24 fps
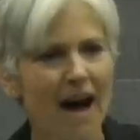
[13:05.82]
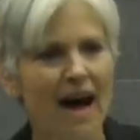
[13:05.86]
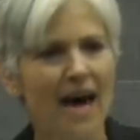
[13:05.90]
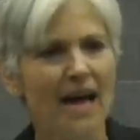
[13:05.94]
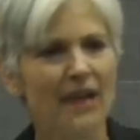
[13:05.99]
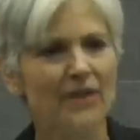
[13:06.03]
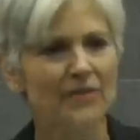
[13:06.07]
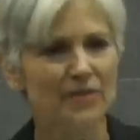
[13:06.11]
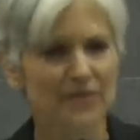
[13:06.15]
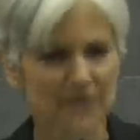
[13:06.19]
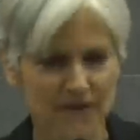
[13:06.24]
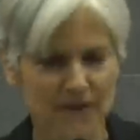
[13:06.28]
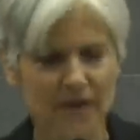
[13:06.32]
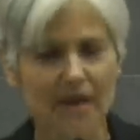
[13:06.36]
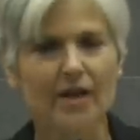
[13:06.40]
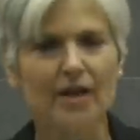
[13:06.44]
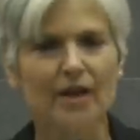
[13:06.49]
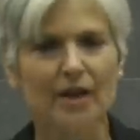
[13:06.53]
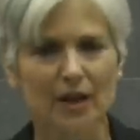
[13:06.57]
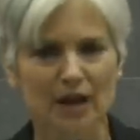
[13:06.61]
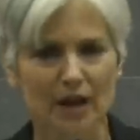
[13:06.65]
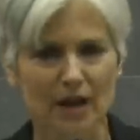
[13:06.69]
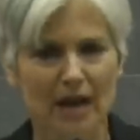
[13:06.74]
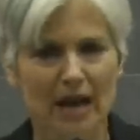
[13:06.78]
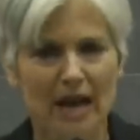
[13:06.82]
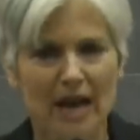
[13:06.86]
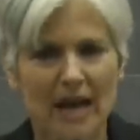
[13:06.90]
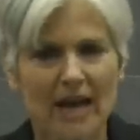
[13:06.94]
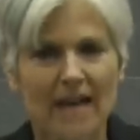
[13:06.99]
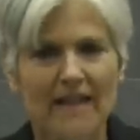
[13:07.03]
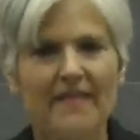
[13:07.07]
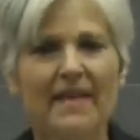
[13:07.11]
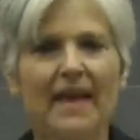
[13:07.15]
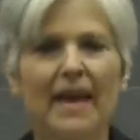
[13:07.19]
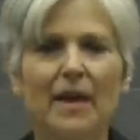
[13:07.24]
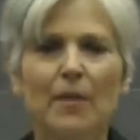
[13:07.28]
on fear.
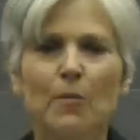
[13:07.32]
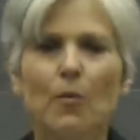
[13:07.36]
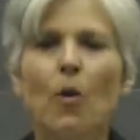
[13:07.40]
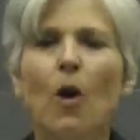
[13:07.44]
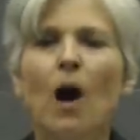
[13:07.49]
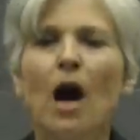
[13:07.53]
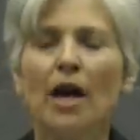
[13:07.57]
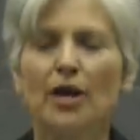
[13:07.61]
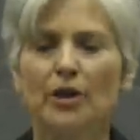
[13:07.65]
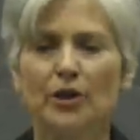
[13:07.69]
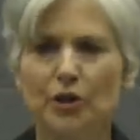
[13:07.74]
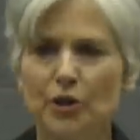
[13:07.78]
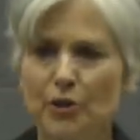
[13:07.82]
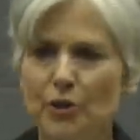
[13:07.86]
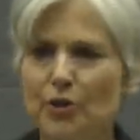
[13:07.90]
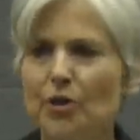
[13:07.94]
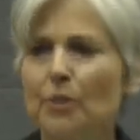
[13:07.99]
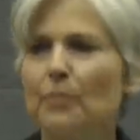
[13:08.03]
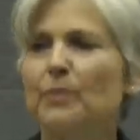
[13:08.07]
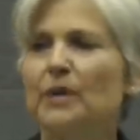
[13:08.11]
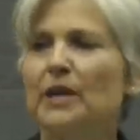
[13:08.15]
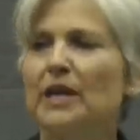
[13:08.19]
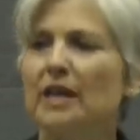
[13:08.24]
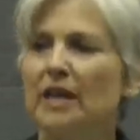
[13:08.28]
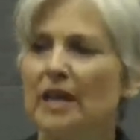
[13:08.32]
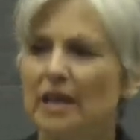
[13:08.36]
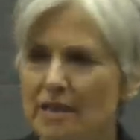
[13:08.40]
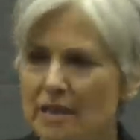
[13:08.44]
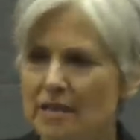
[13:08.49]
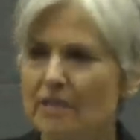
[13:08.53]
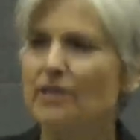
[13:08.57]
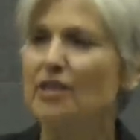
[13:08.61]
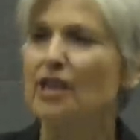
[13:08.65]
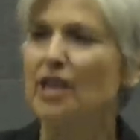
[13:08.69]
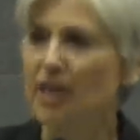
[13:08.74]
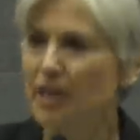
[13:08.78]
They want you to be
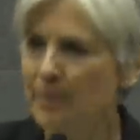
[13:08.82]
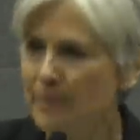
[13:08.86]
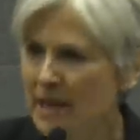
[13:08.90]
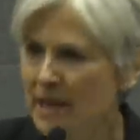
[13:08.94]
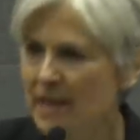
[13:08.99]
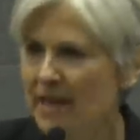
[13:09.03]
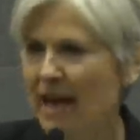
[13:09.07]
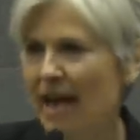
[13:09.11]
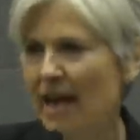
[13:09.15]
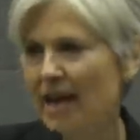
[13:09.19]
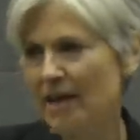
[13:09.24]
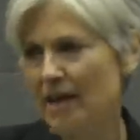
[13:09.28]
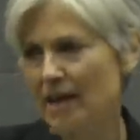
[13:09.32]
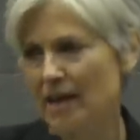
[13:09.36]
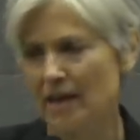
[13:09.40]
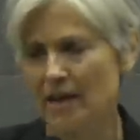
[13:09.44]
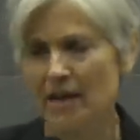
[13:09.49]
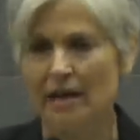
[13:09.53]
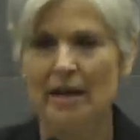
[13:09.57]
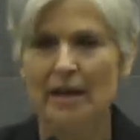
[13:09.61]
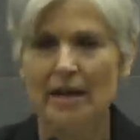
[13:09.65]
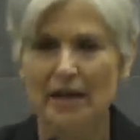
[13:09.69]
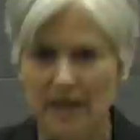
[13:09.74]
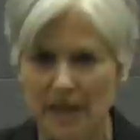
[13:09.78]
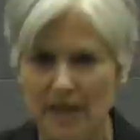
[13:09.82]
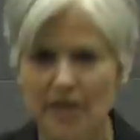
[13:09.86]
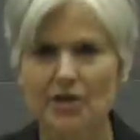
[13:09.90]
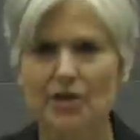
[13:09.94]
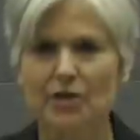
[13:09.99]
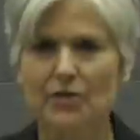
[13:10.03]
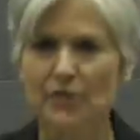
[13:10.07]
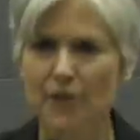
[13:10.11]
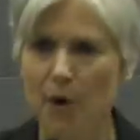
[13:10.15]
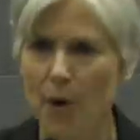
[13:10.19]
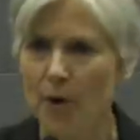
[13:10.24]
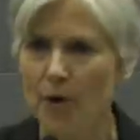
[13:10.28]
intimidated
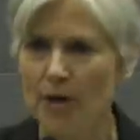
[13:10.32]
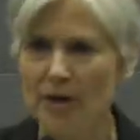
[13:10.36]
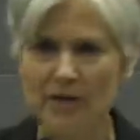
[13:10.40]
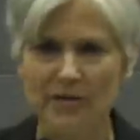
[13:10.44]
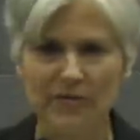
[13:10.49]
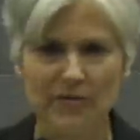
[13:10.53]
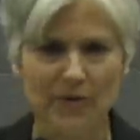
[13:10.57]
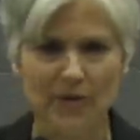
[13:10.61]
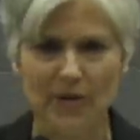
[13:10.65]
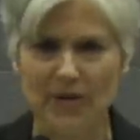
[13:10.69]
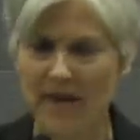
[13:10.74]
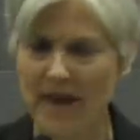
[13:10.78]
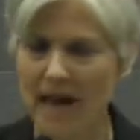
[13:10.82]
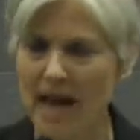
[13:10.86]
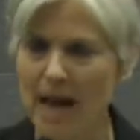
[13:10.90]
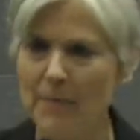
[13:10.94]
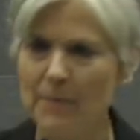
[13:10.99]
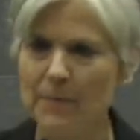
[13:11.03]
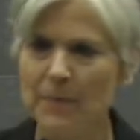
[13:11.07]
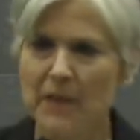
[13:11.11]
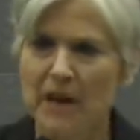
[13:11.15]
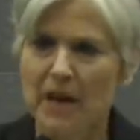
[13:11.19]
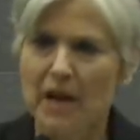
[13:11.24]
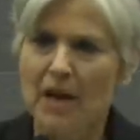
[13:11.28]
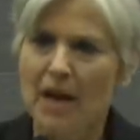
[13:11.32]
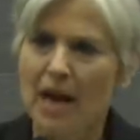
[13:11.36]
into voting for them.